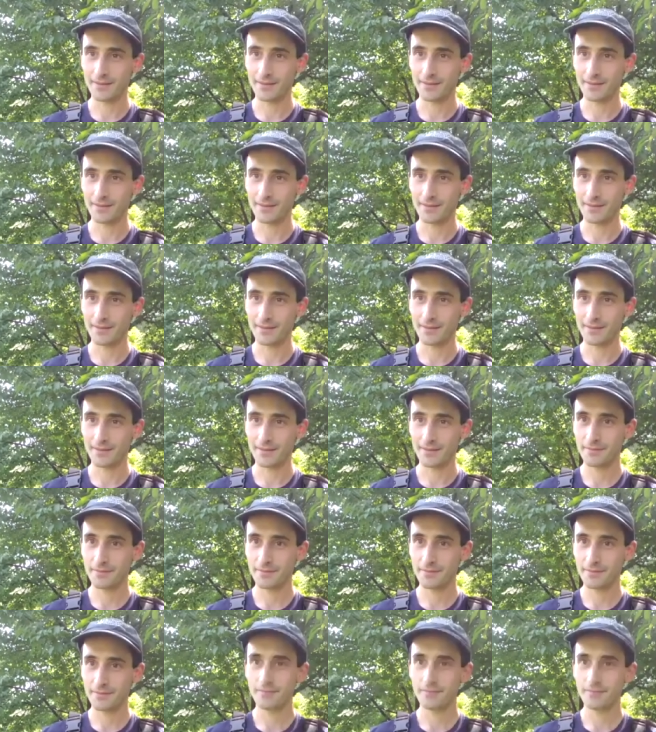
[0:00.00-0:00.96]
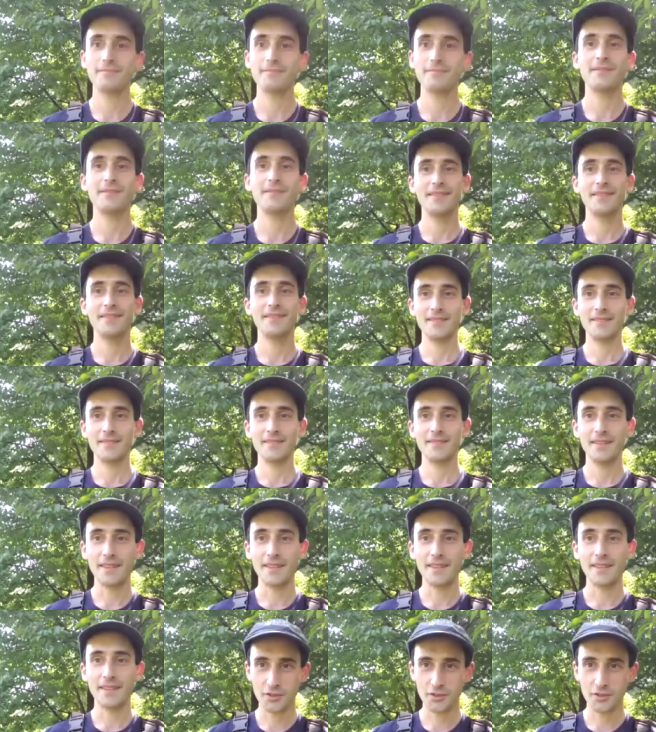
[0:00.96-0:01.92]
Right? All right. Well,
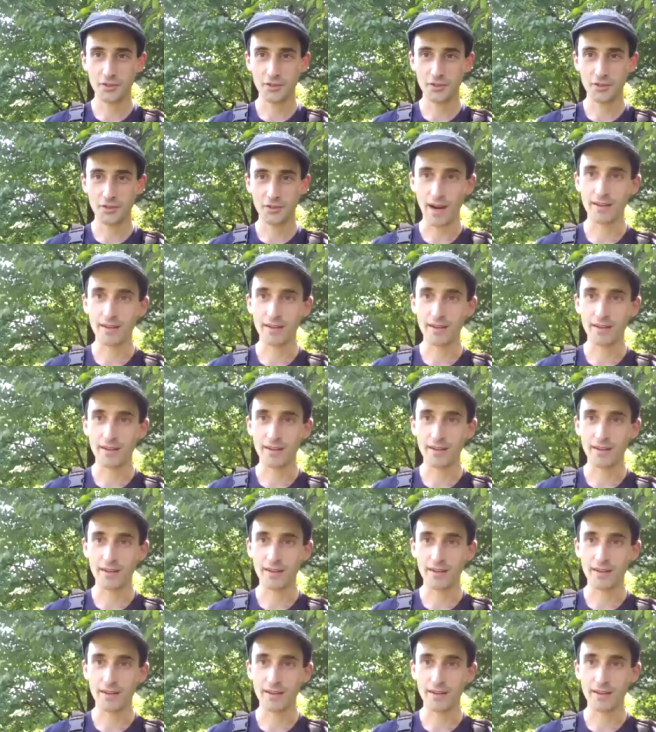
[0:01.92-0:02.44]
thank you, Matt, and